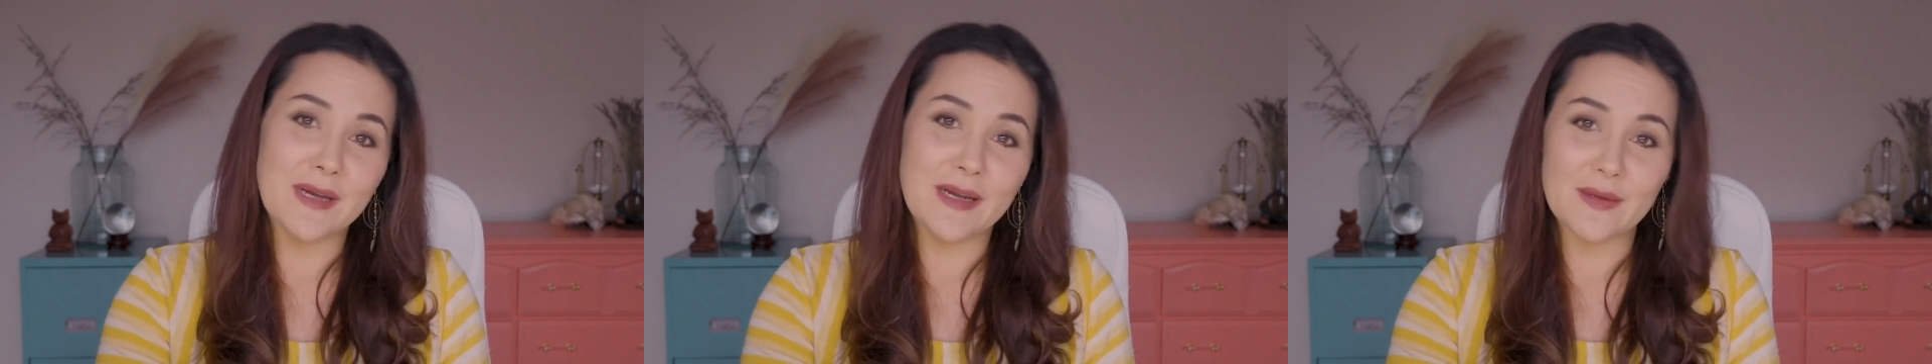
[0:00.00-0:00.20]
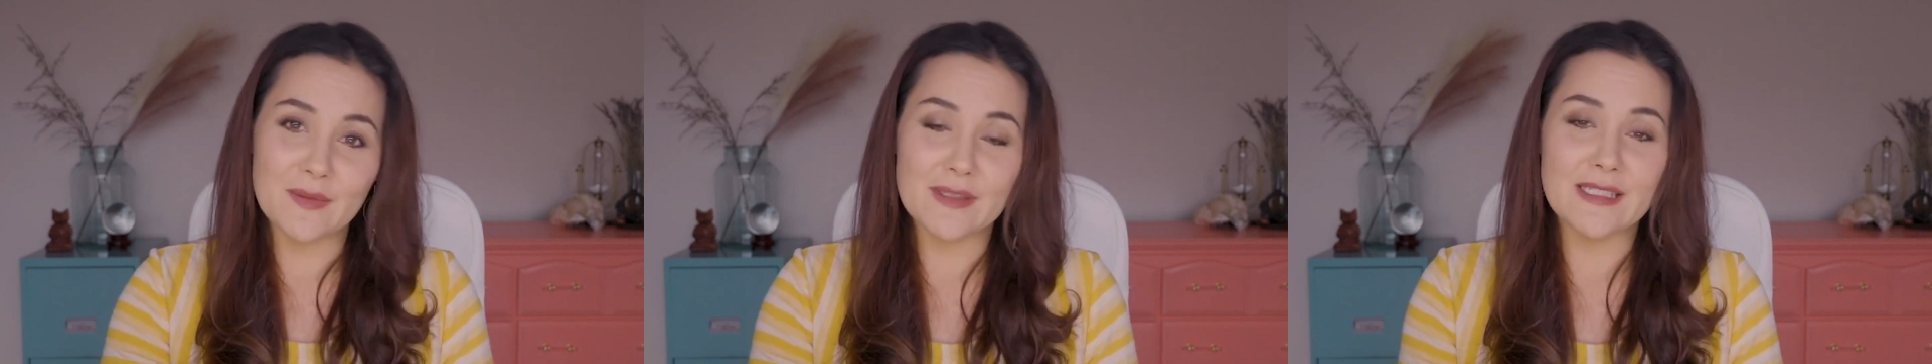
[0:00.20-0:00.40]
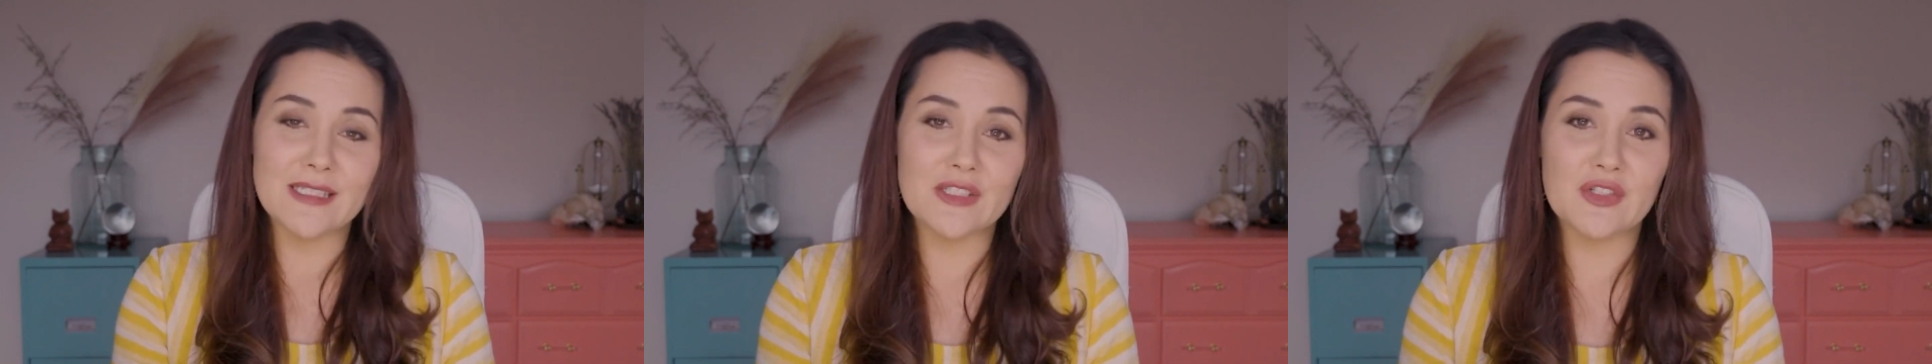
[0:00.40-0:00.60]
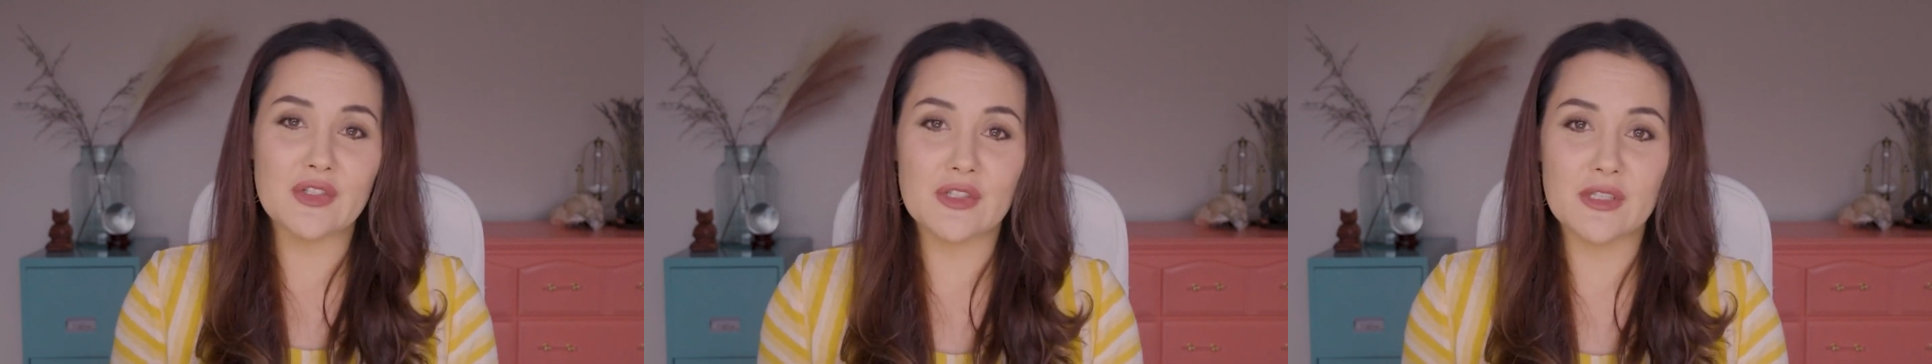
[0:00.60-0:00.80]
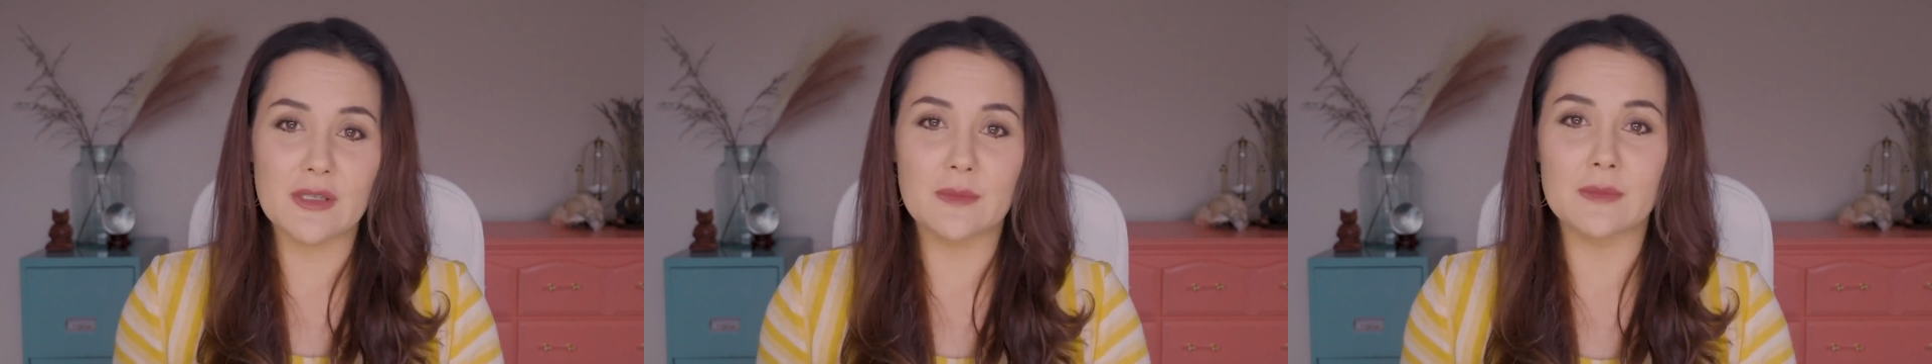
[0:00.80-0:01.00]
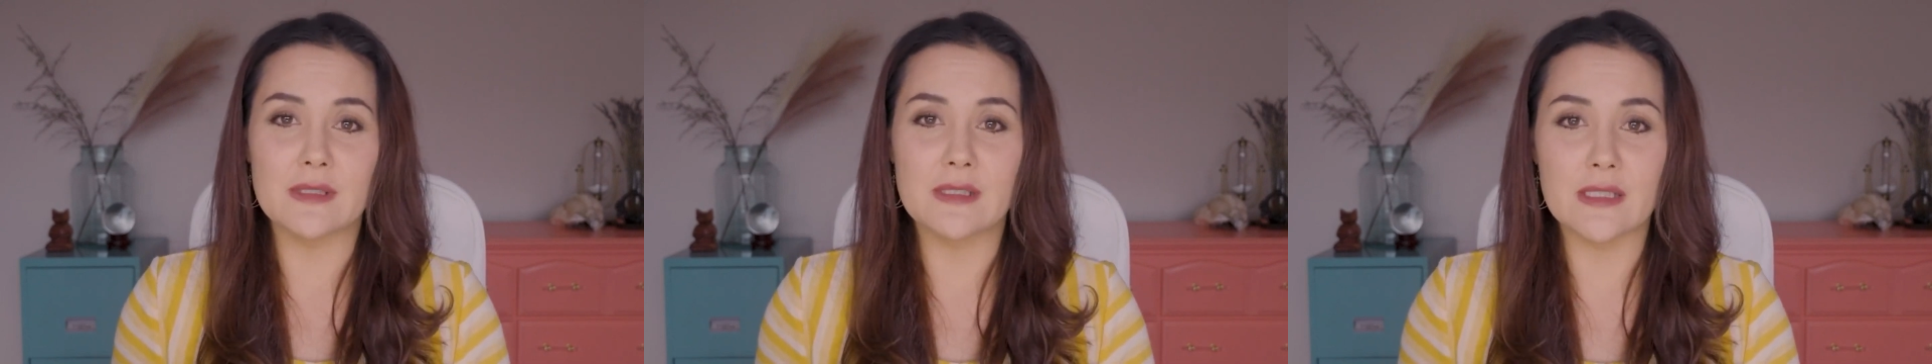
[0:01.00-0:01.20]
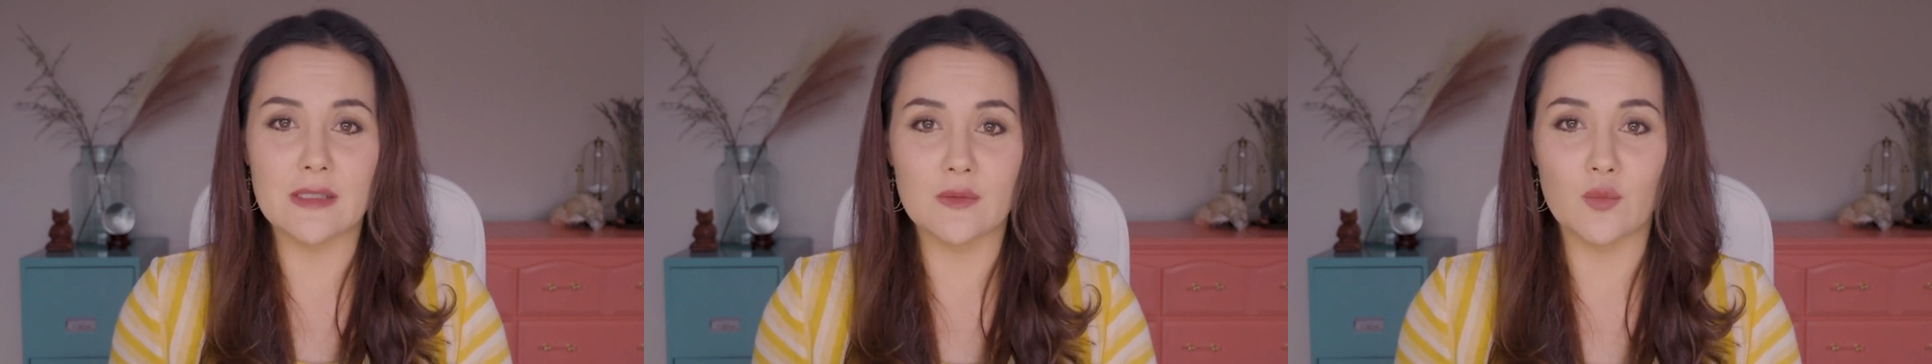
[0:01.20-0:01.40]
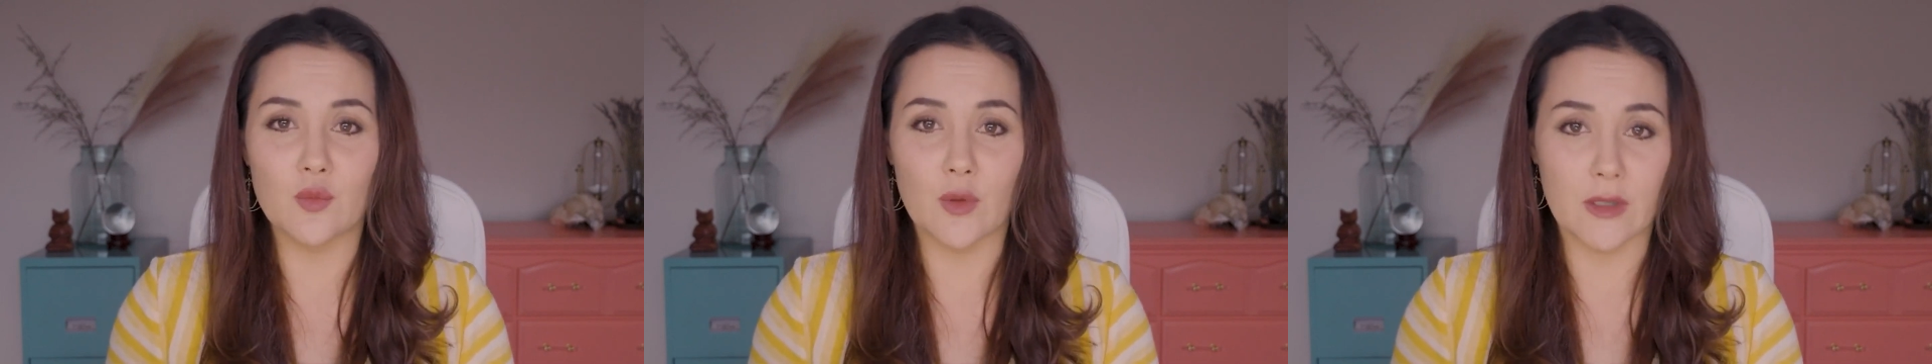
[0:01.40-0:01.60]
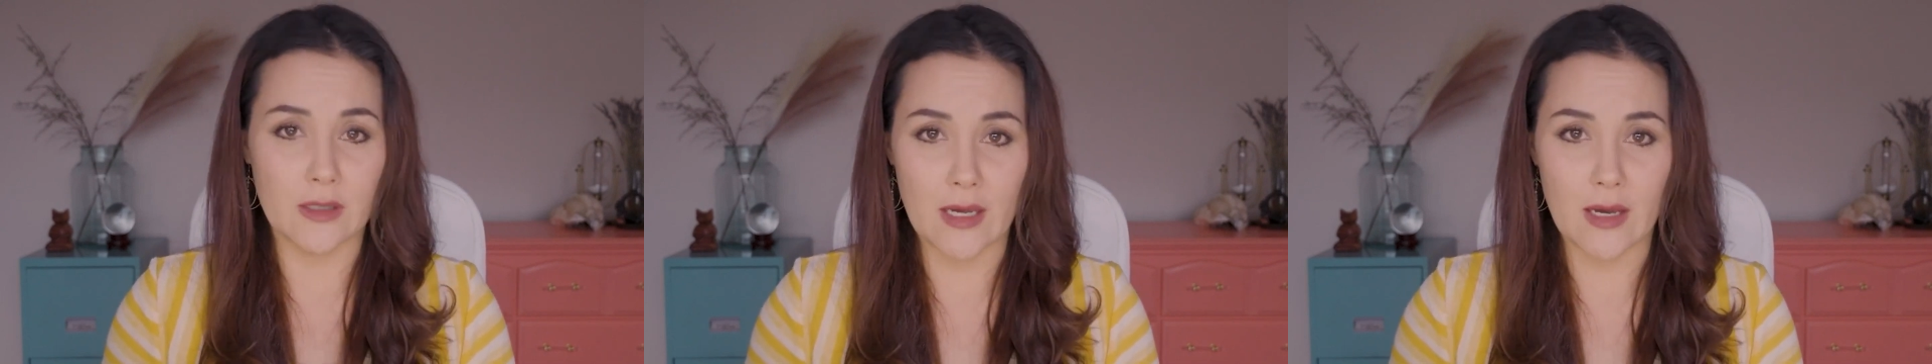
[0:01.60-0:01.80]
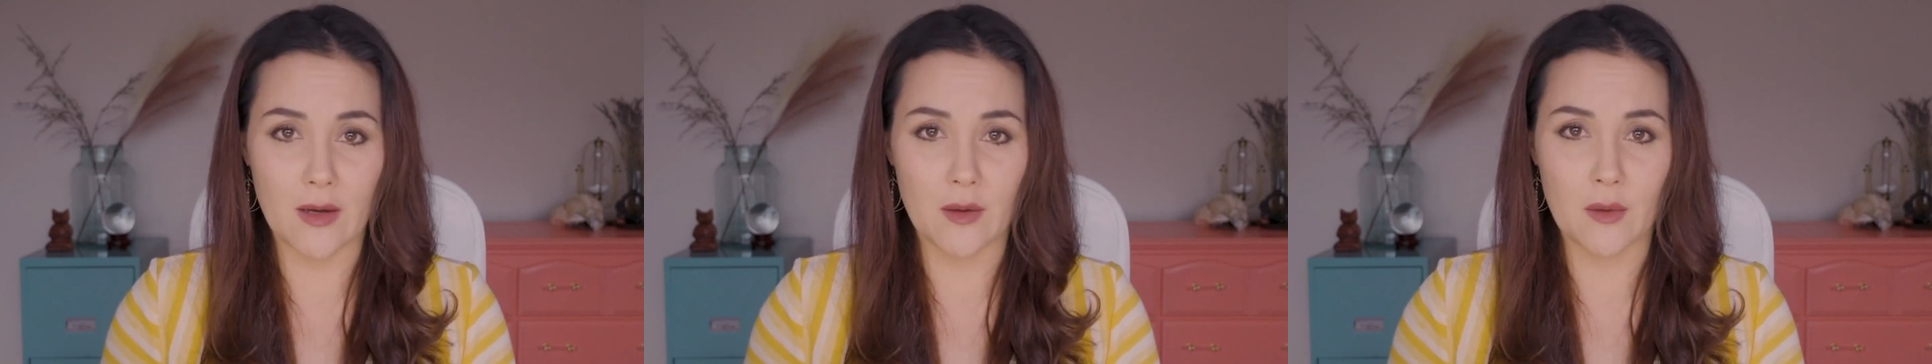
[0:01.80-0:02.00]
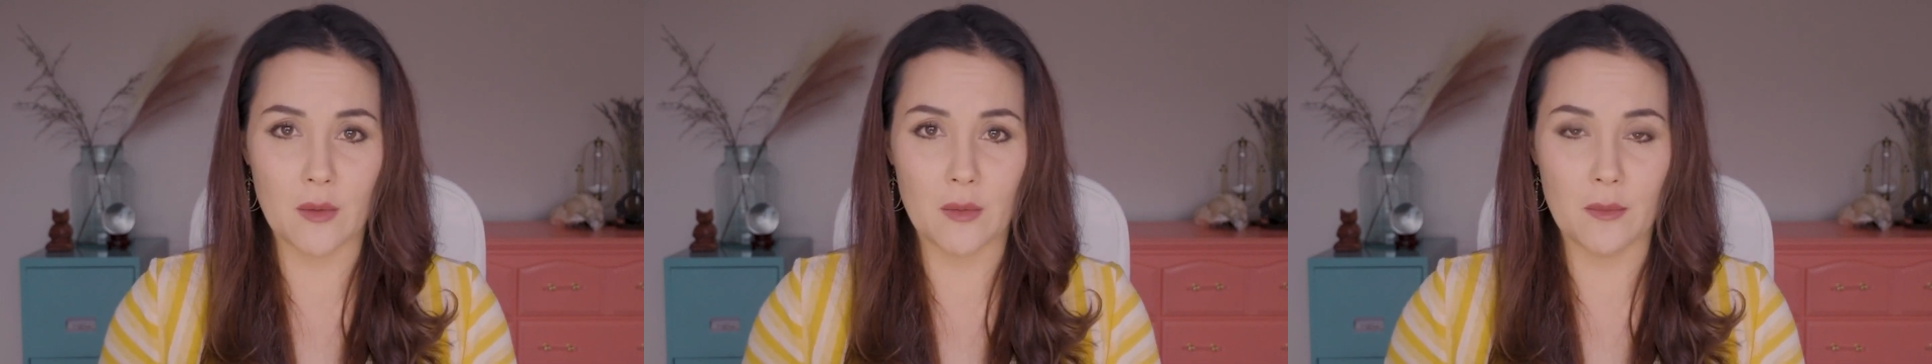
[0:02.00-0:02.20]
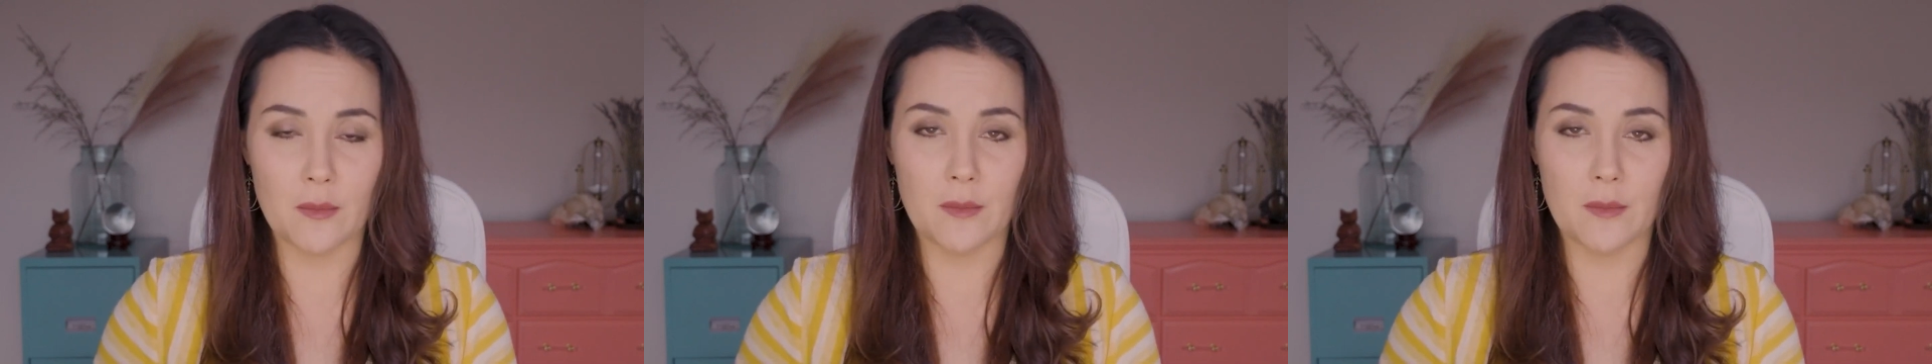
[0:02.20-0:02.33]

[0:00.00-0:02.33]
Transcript: my relationship didn't work out,